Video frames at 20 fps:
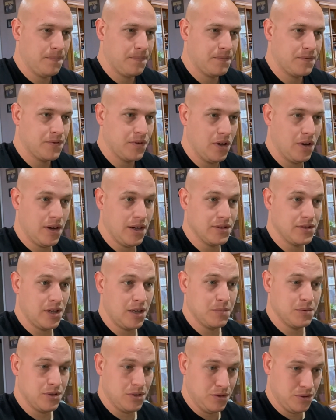So I was
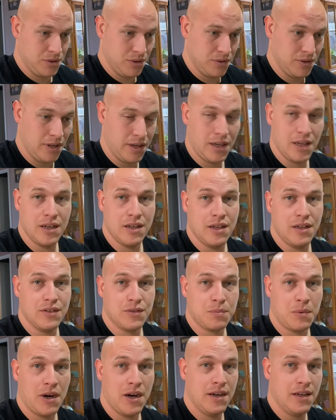able to, as soon as I got done
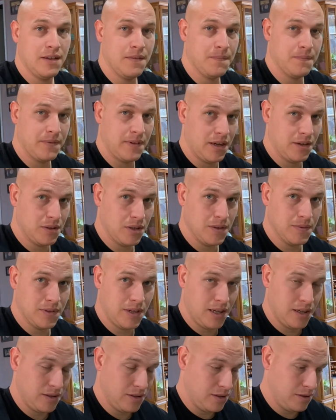spraying it, I drove it
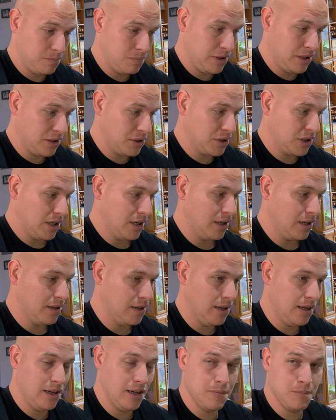down to a big shed
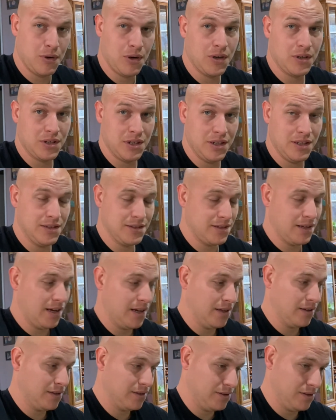and parked it
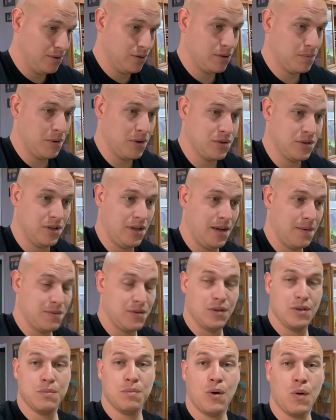inside because it was supposed to
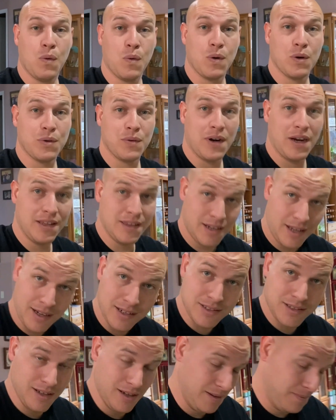absolutely pour the rain the next
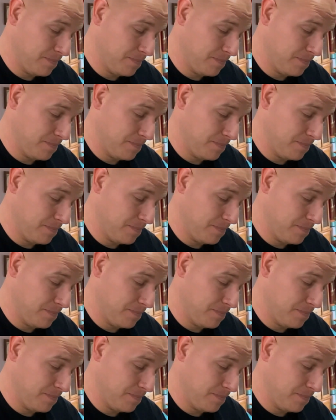day.